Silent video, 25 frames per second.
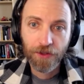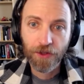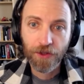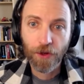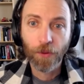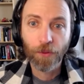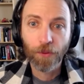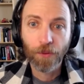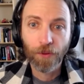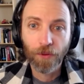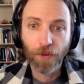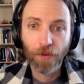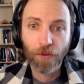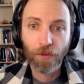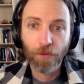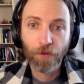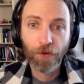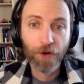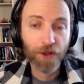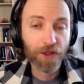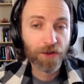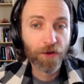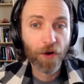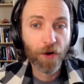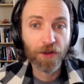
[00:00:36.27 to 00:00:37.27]
So
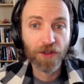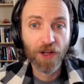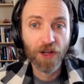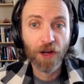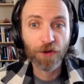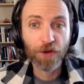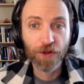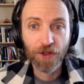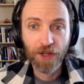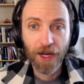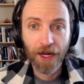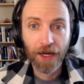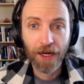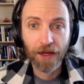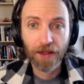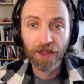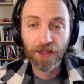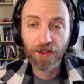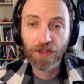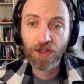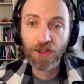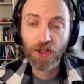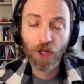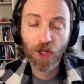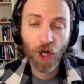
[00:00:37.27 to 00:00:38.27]
first of all is understanding
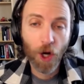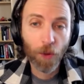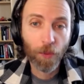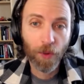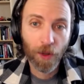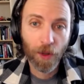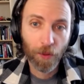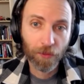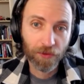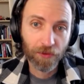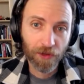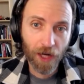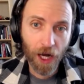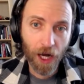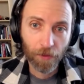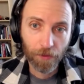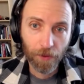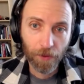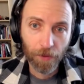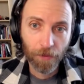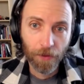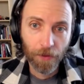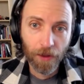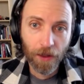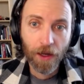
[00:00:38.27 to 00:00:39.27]
the scope of the problem,
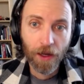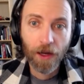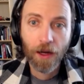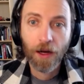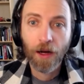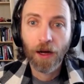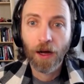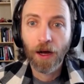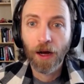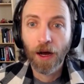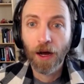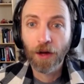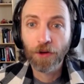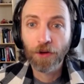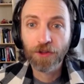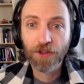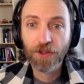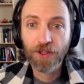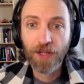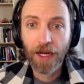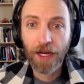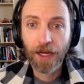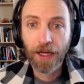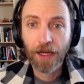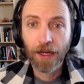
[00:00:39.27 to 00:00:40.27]

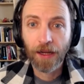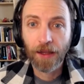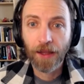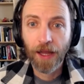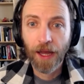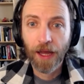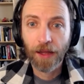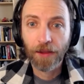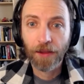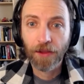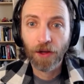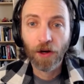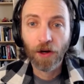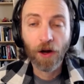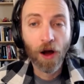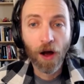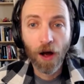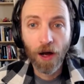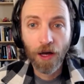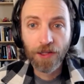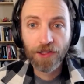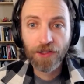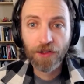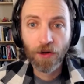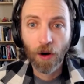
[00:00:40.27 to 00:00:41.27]
understanding that the
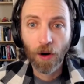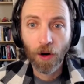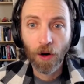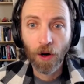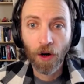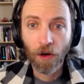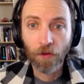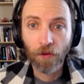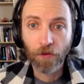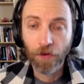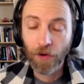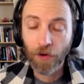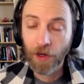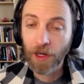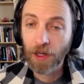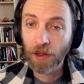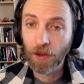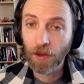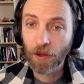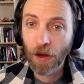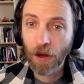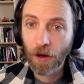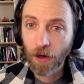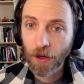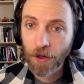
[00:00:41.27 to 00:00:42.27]
costs are very
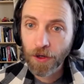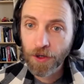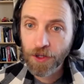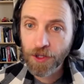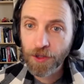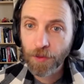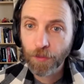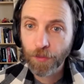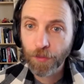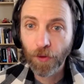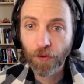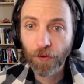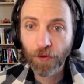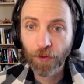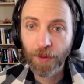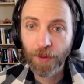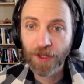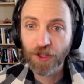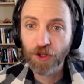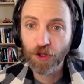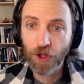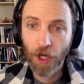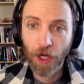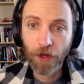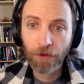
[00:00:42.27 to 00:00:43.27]
large, both from a
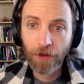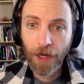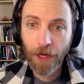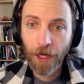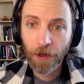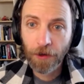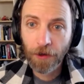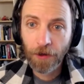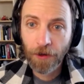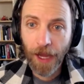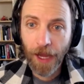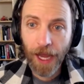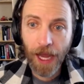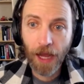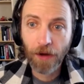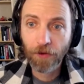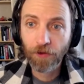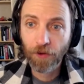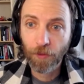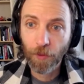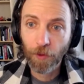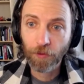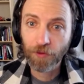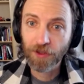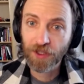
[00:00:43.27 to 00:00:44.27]
generator and
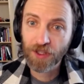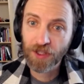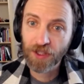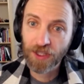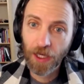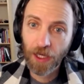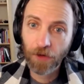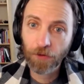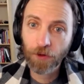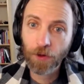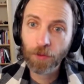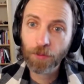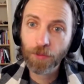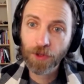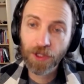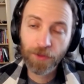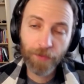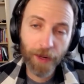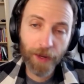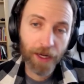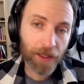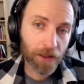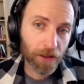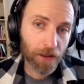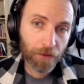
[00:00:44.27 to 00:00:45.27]
from a receiver
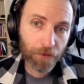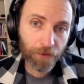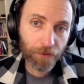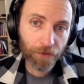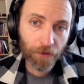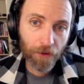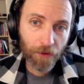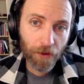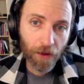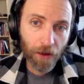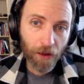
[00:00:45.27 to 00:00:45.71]
perspective.